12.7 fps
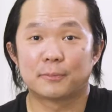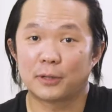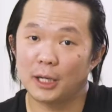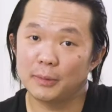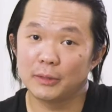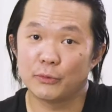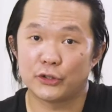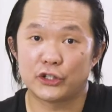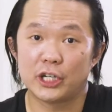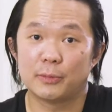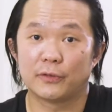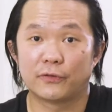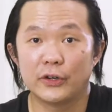problem with
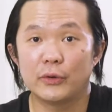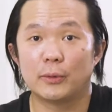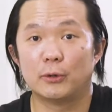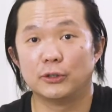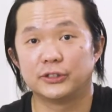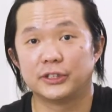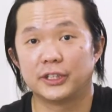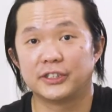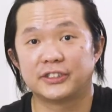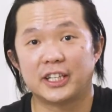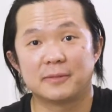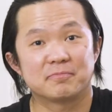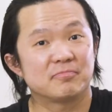cheap or free web hosting is
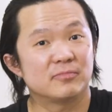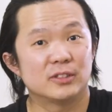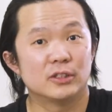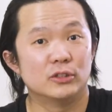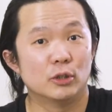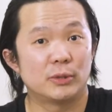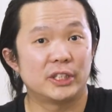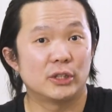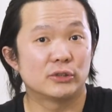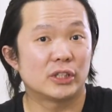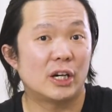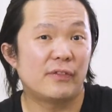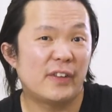that nobody
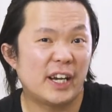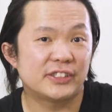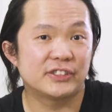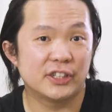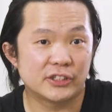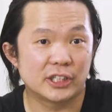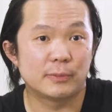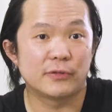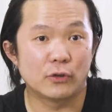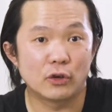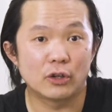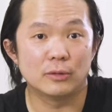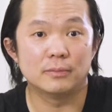knows how fast they actually
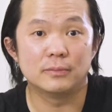perform.